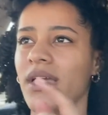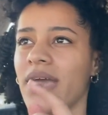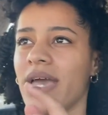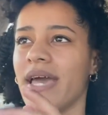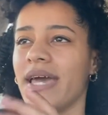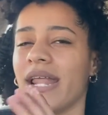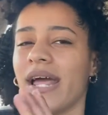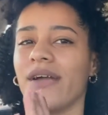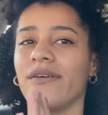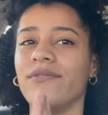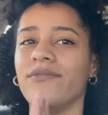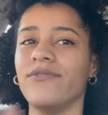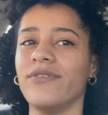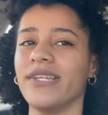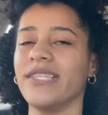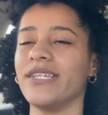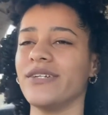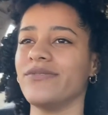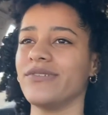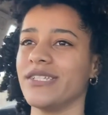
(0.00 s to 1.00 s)
And I
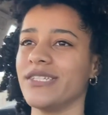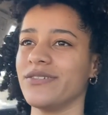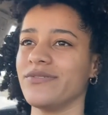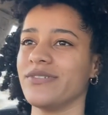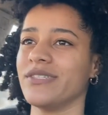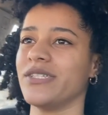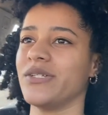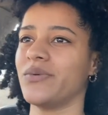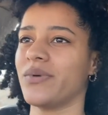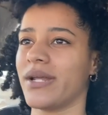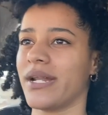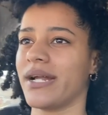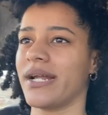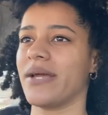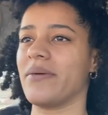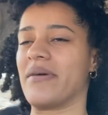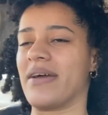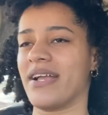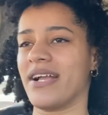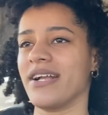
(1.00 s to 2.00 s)
really, really, really want to
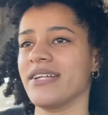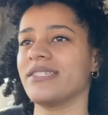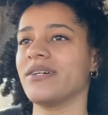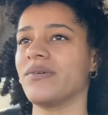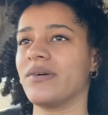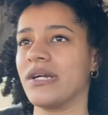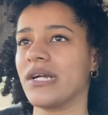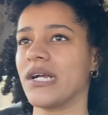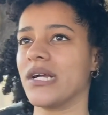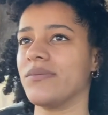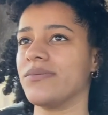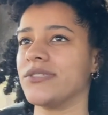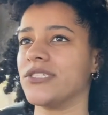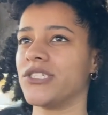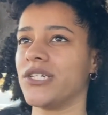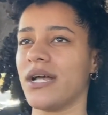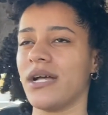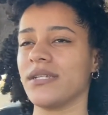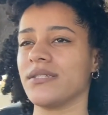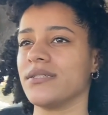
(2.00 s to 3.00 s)
get my hair done with her, but
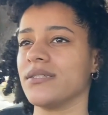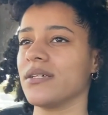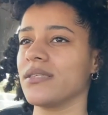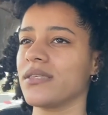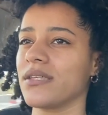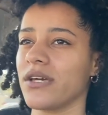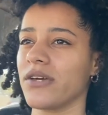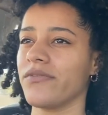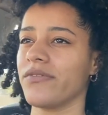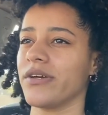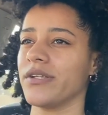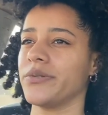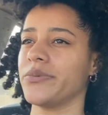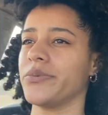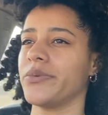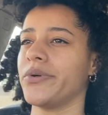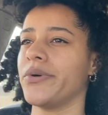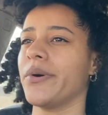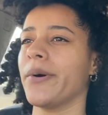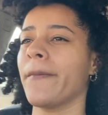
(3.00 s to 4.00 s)
she has nothing
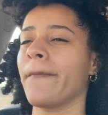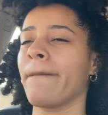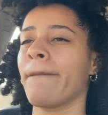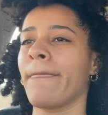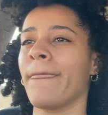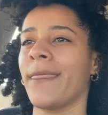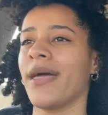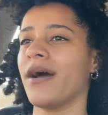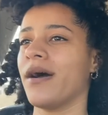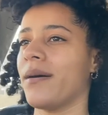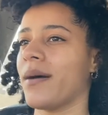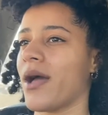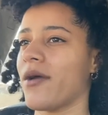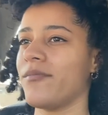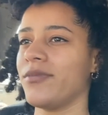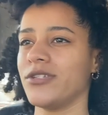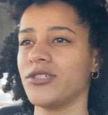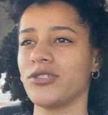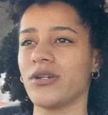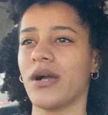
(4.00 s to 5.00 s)
available. I've
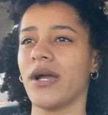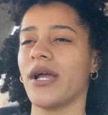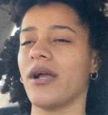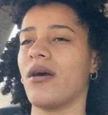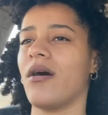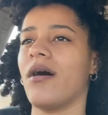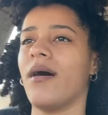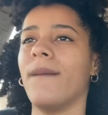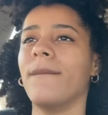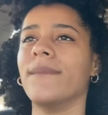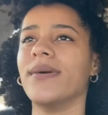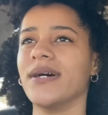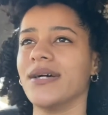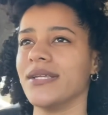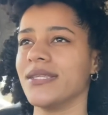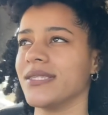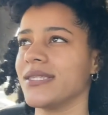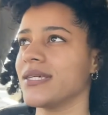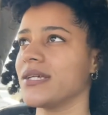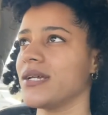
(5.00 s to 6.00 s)
been trying all
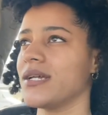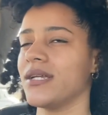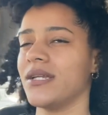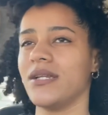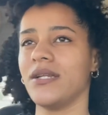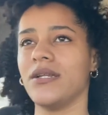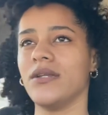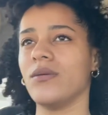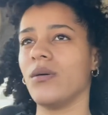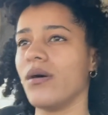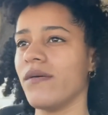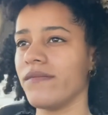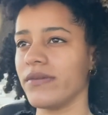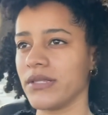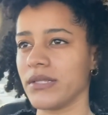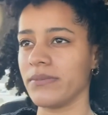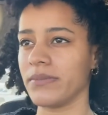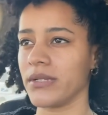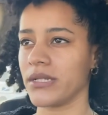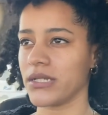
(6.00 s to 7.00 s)
month, no
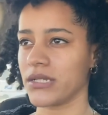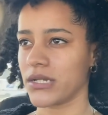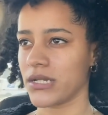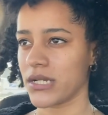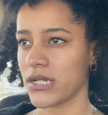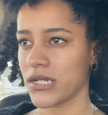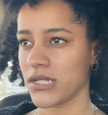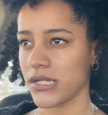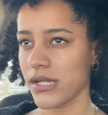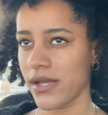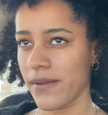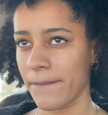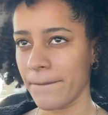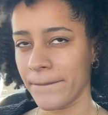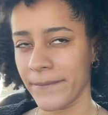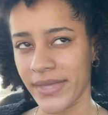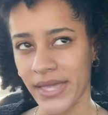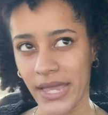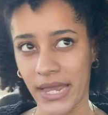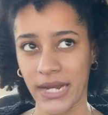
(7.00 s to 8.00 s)
availability
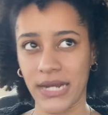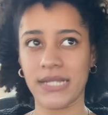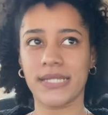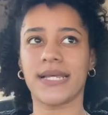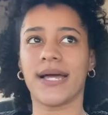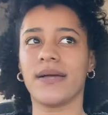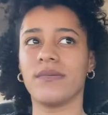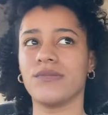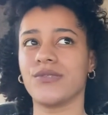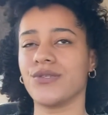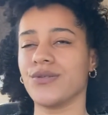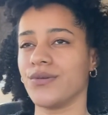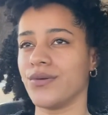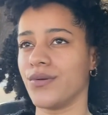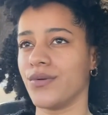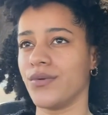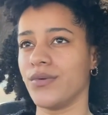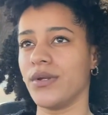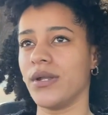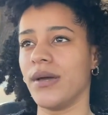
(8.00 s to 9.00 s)
anytime
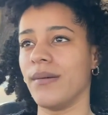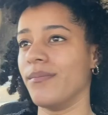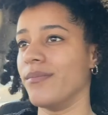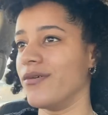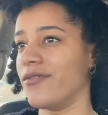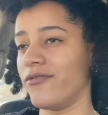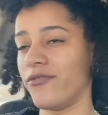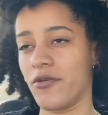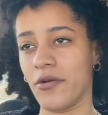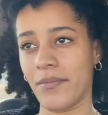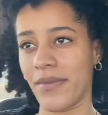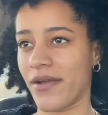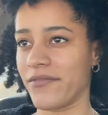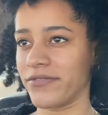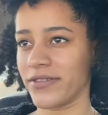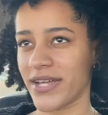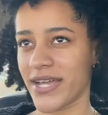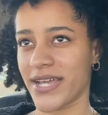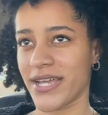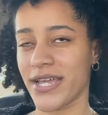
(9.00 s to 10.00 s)
soon before my
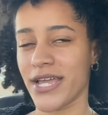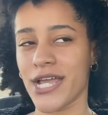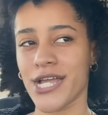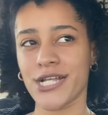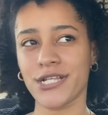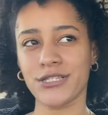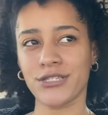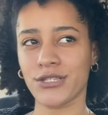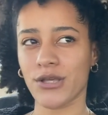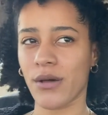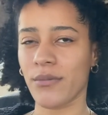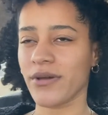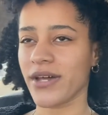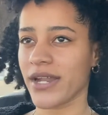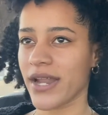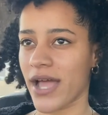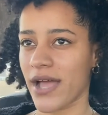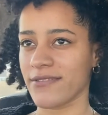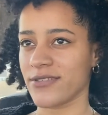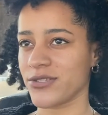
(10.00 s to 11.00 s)
flight. So I'm going
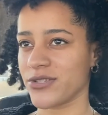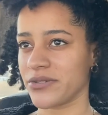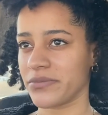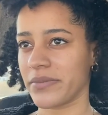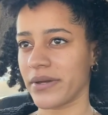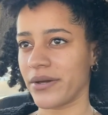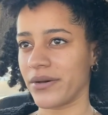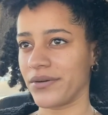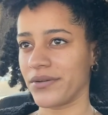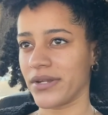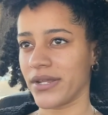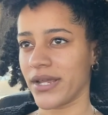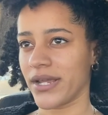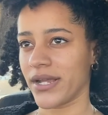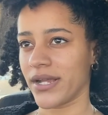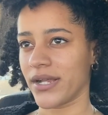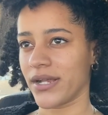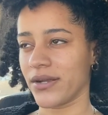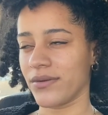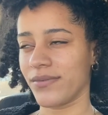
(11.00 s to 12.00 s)
to have to do my own
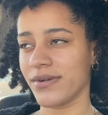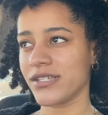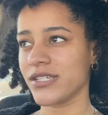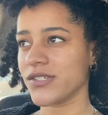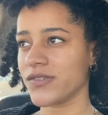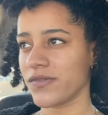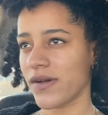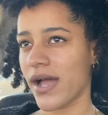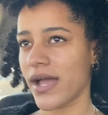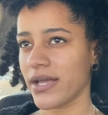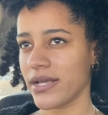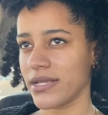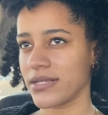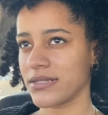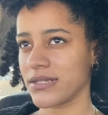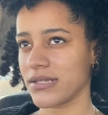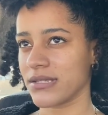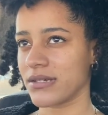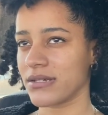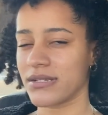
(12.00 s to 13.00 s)
hair, which is fine because
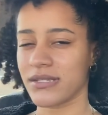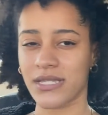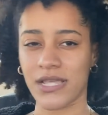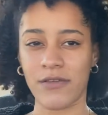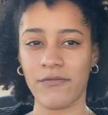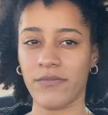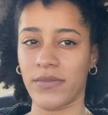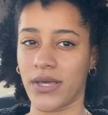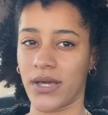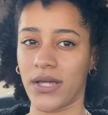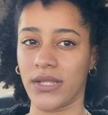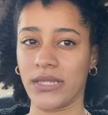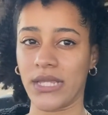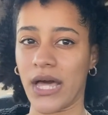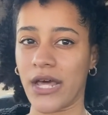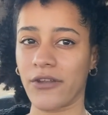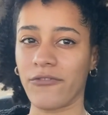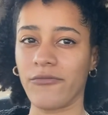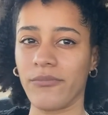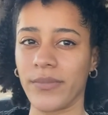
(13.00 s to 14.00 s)
it's going to save me a
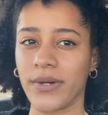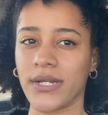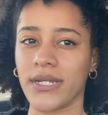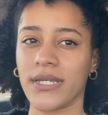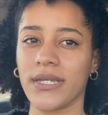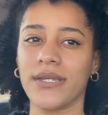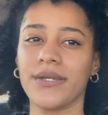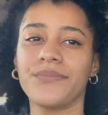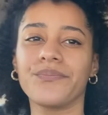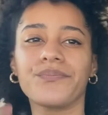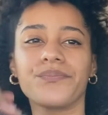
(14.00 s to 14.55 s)
lot of money.